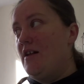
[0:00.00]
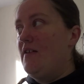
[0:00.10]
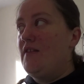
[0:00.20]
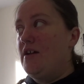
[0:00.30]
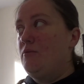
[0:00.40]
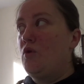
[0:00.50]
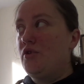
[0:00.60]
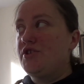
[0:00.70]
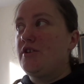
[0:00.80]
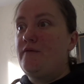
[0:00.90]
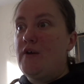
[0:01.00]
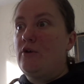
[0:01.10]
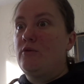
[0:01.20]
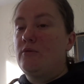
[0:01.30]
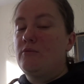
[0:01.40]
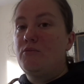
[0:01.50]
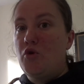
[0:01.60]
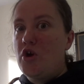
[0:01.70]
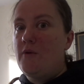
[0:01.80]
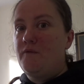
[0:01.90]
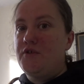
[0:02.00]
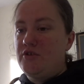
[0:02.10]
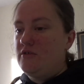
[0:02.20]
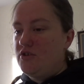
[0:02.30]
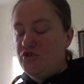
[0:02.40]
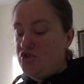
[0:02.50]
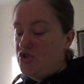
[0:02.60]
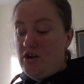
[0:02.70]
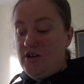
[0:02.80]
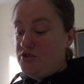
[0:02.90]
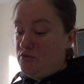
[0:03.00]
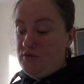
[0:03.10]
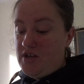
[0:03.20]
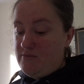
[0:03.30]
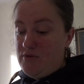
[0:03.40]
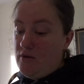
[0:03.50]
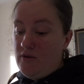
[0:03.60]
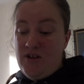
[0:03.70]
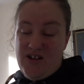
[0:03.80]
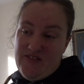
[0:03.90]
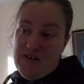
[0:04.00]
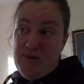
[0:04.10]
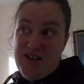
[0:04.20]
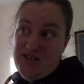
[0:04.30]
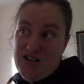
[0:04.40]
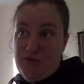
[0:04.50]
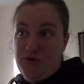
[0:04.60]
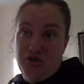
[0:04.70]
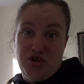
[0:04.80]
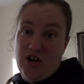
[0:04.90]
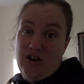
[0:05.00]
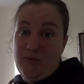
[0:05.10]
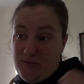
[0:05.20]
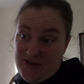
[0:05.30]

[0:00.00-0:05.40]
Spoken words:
And then once I felt more confident, I just started talking more and then basically wouldn't shut up.